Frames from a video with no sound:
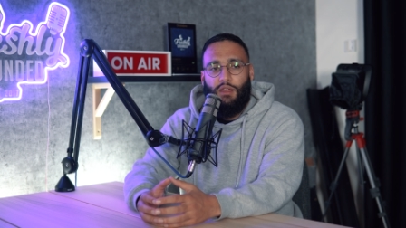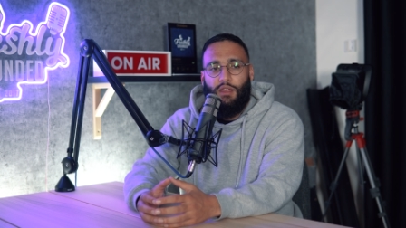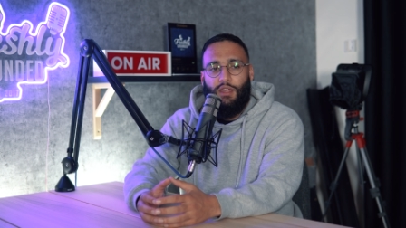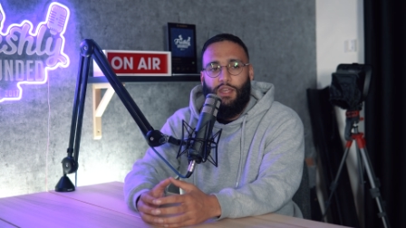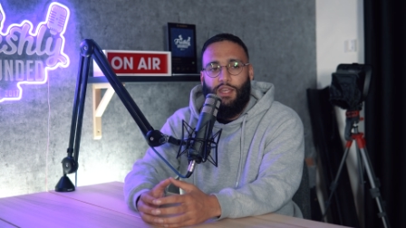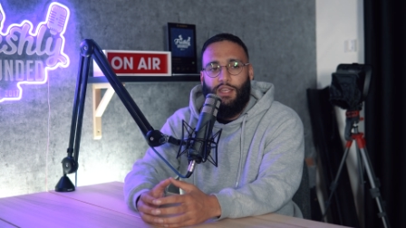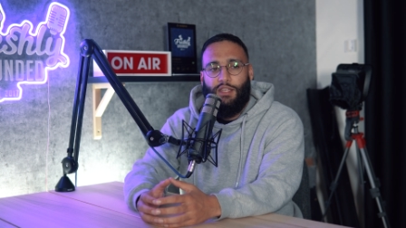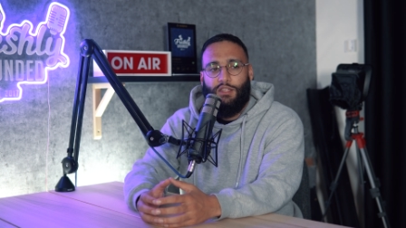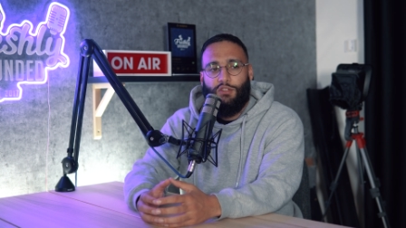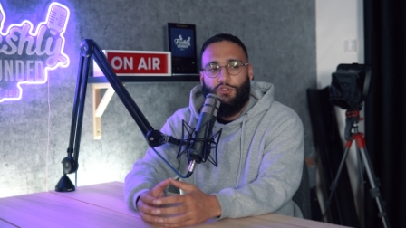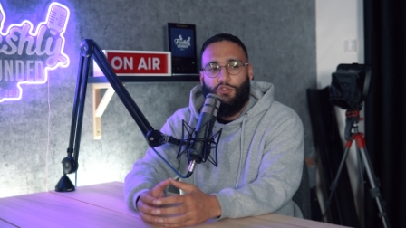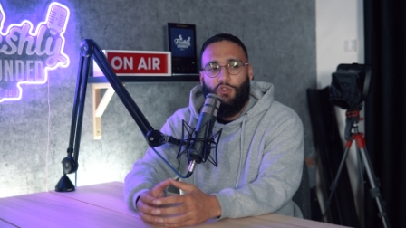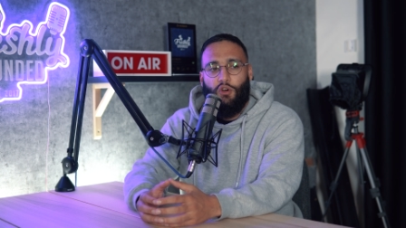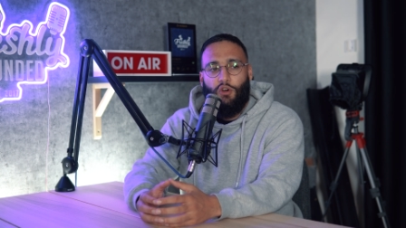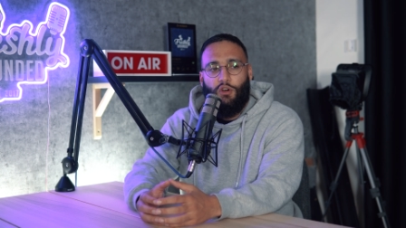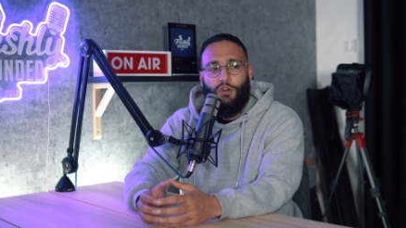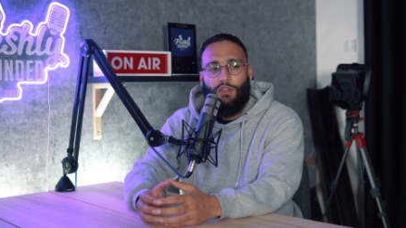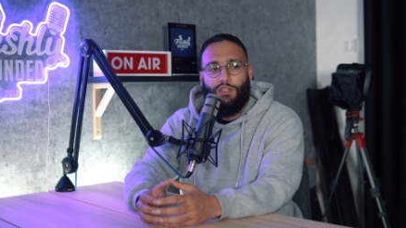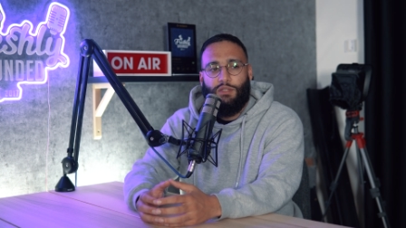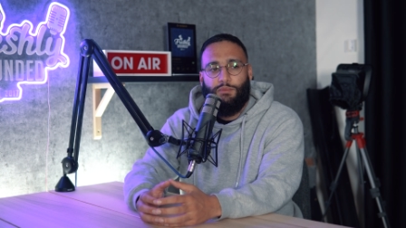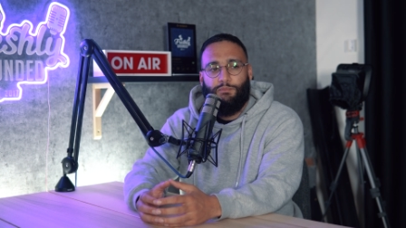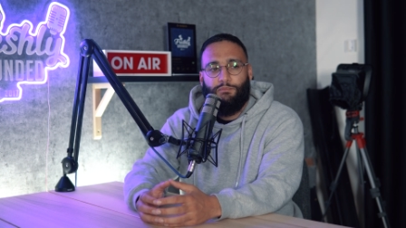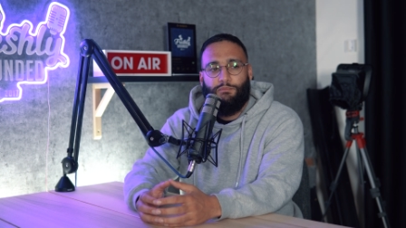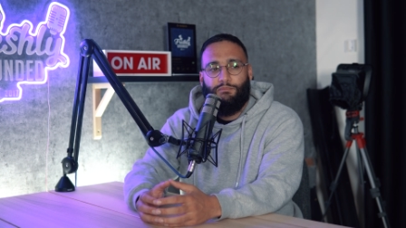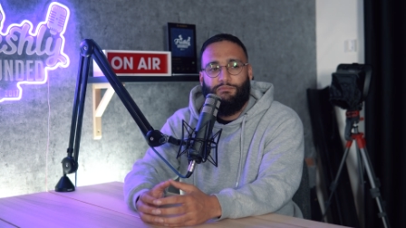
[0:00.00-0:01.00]
is
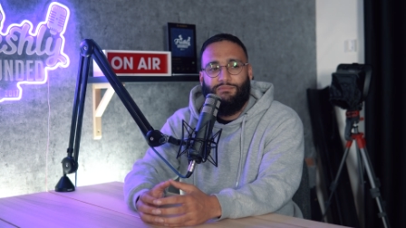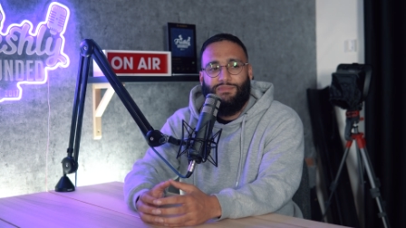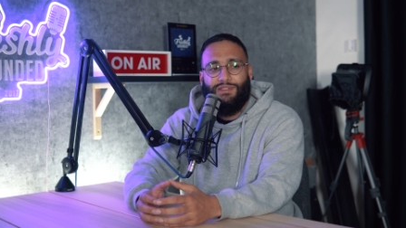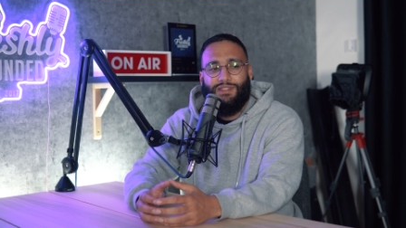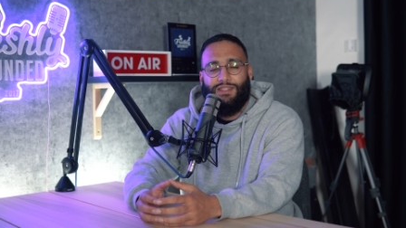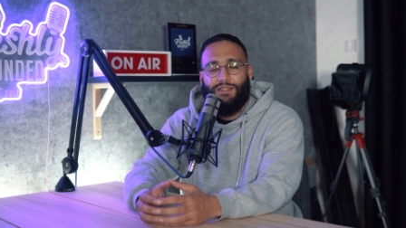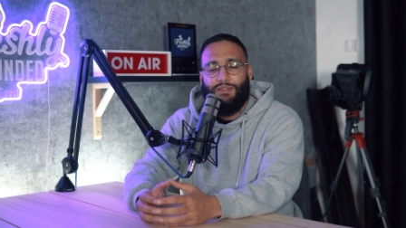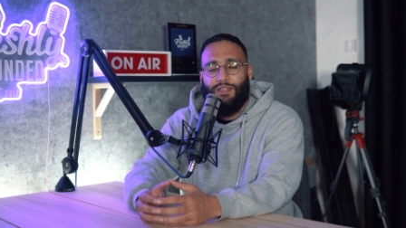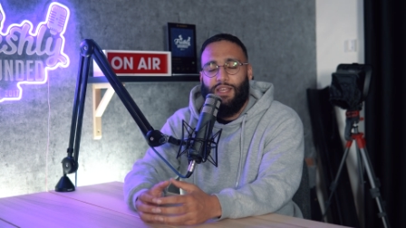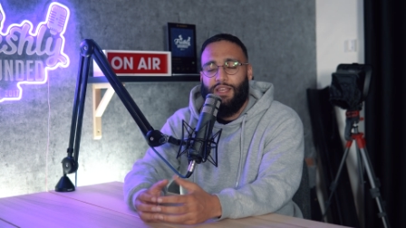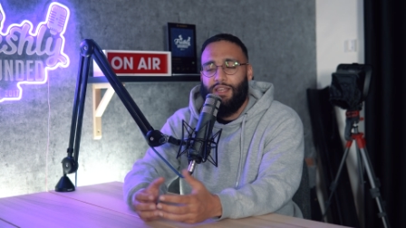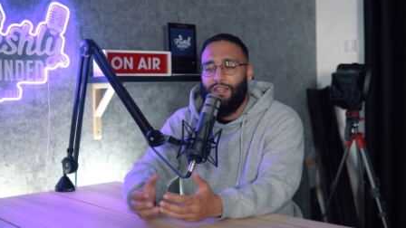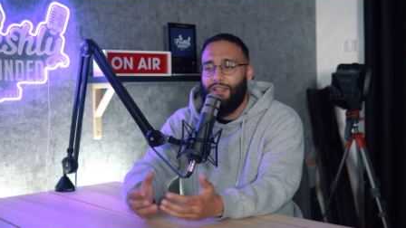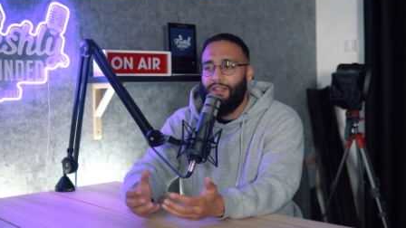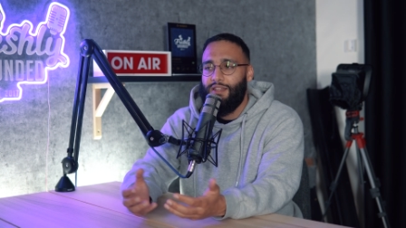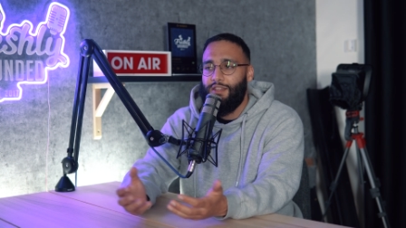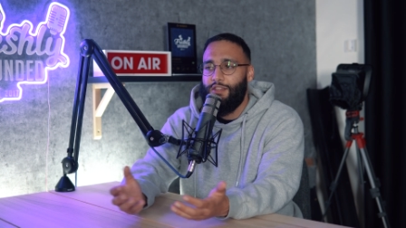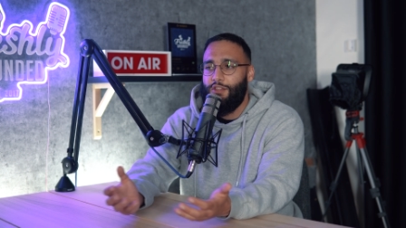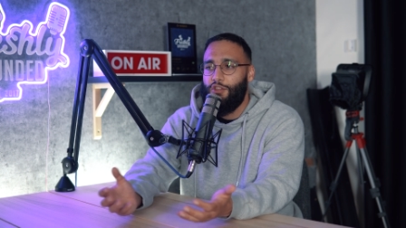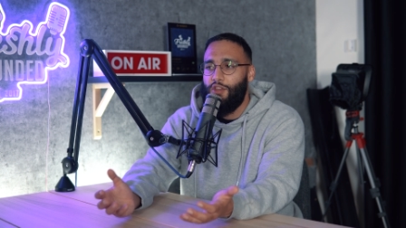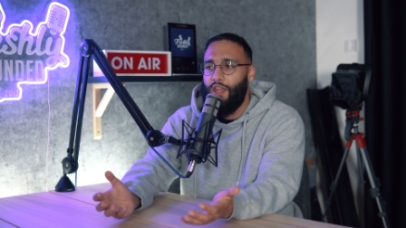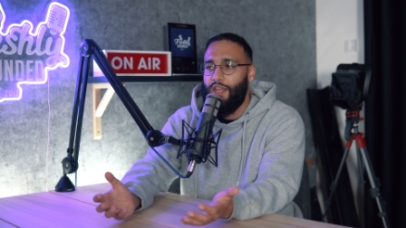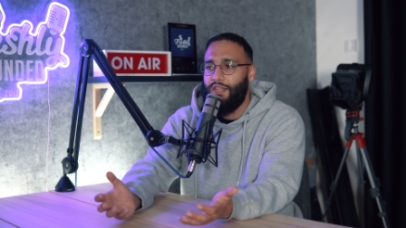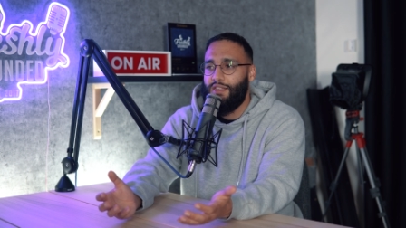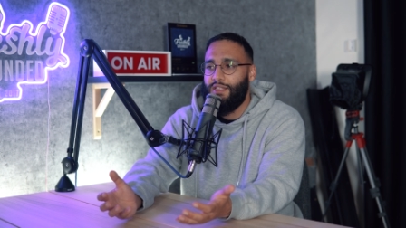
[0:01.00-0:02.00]
not set
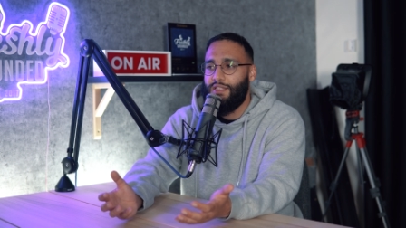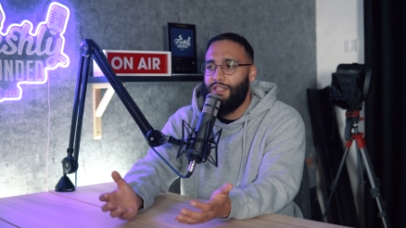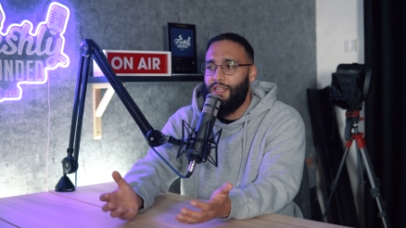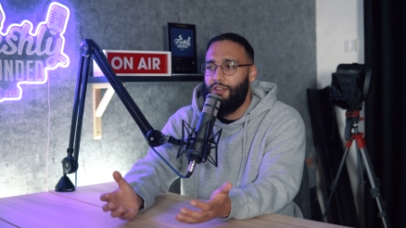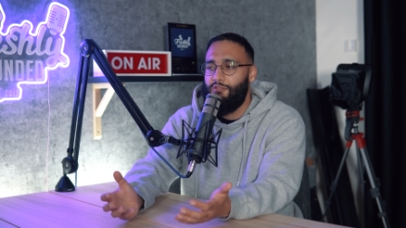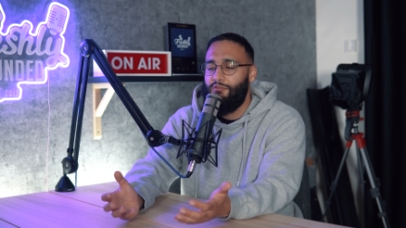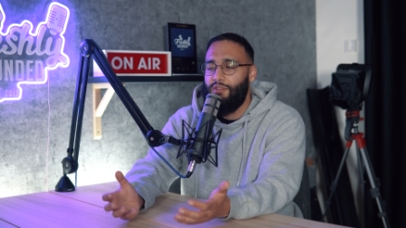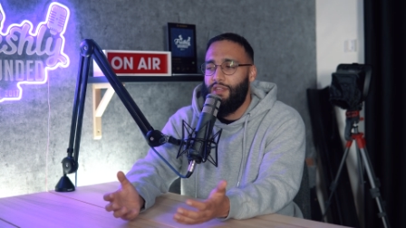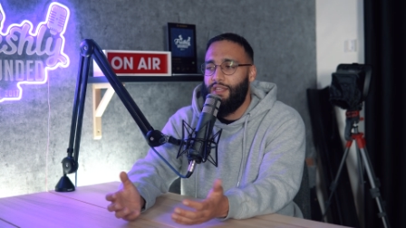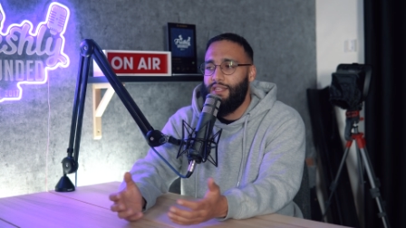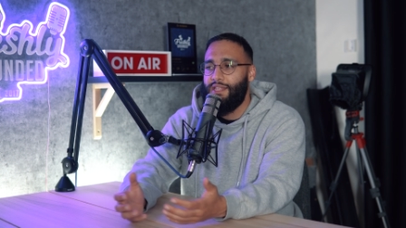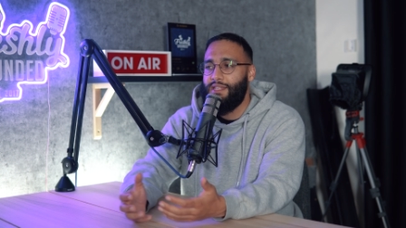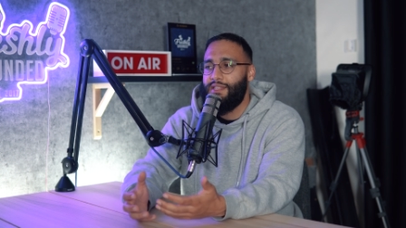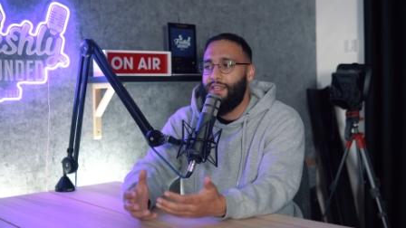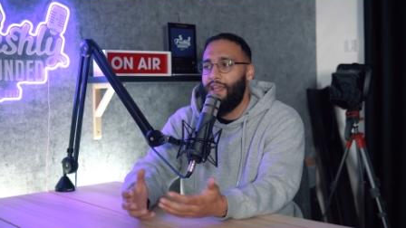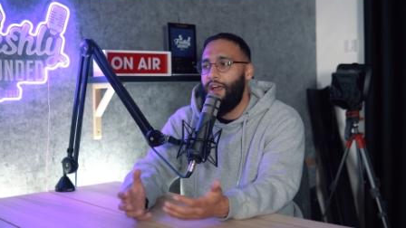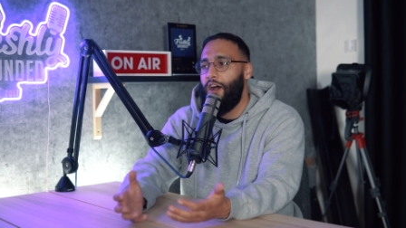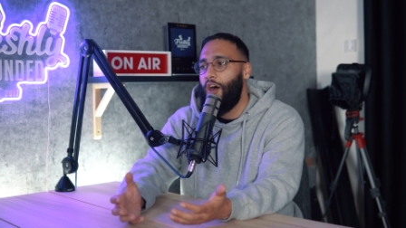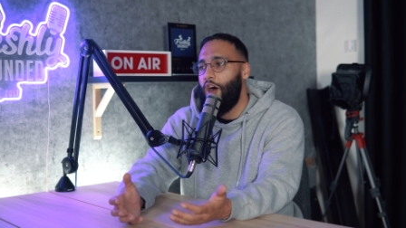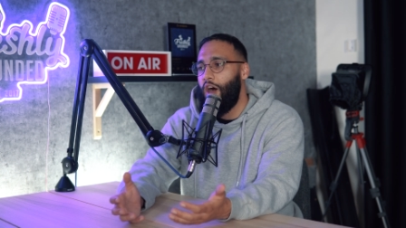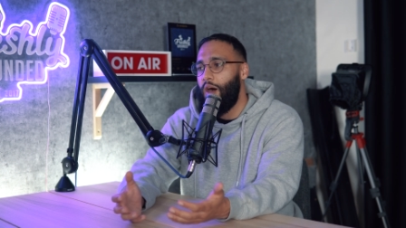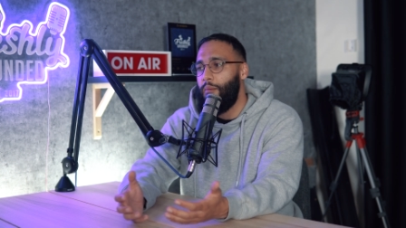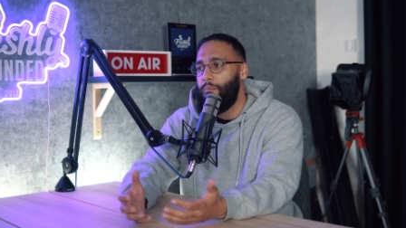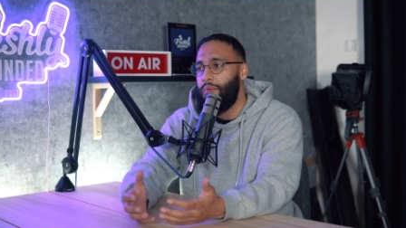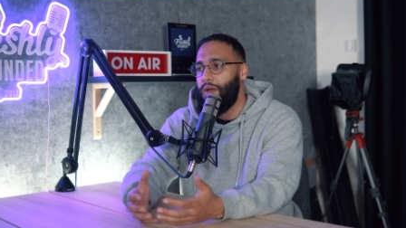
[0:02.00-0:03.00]
necessarily set
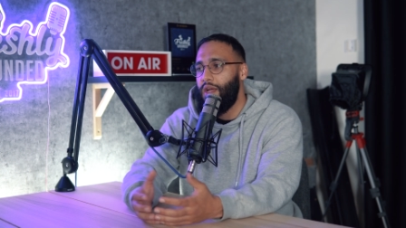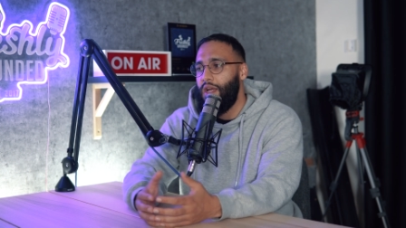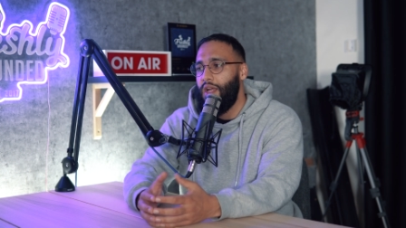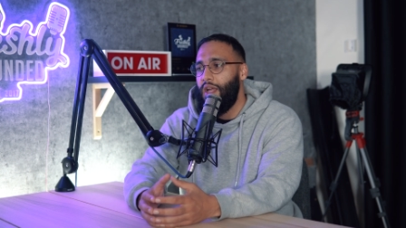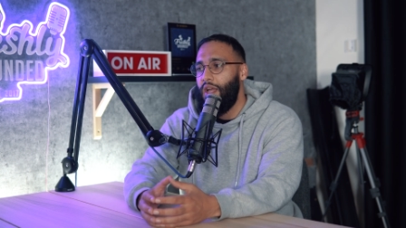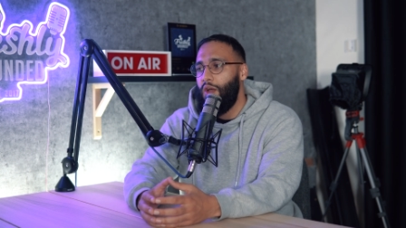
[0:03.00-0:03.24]
up.